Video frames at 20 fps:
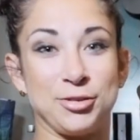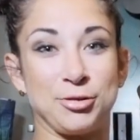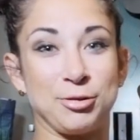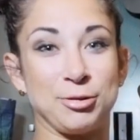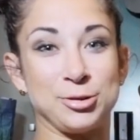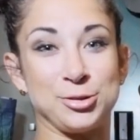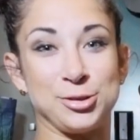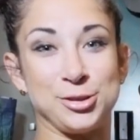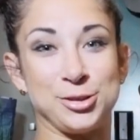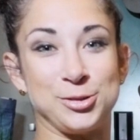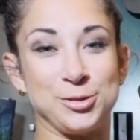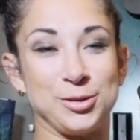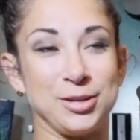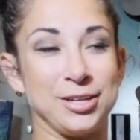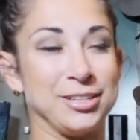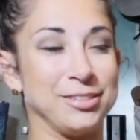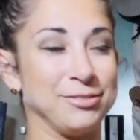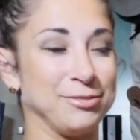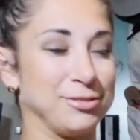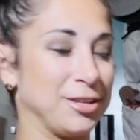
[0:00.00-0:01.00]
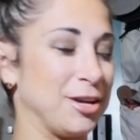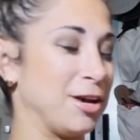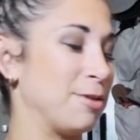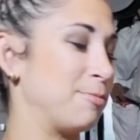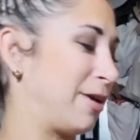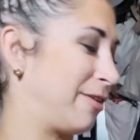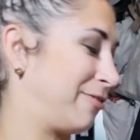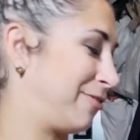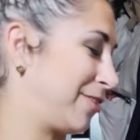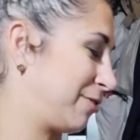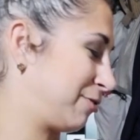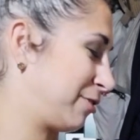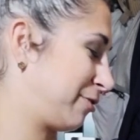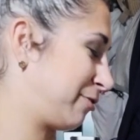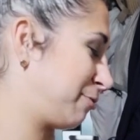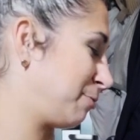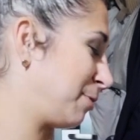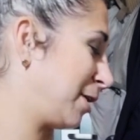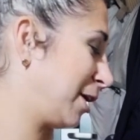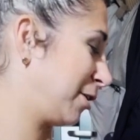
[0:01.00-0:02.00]
the grocery store. All my favorite
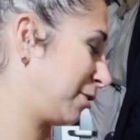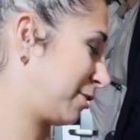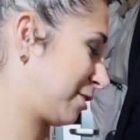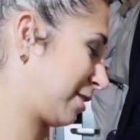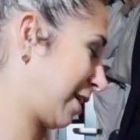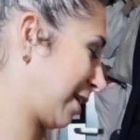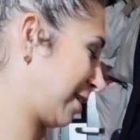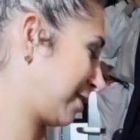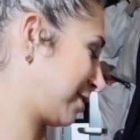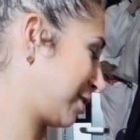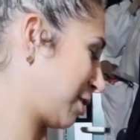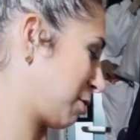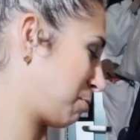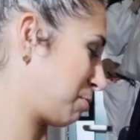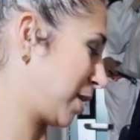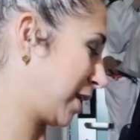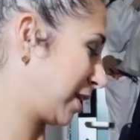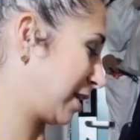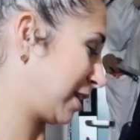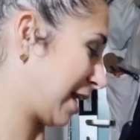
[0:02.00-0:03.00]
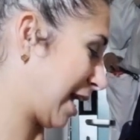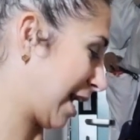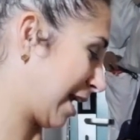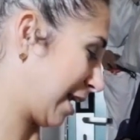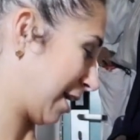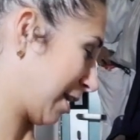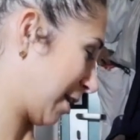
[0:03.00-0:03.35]
familiar things, so picked that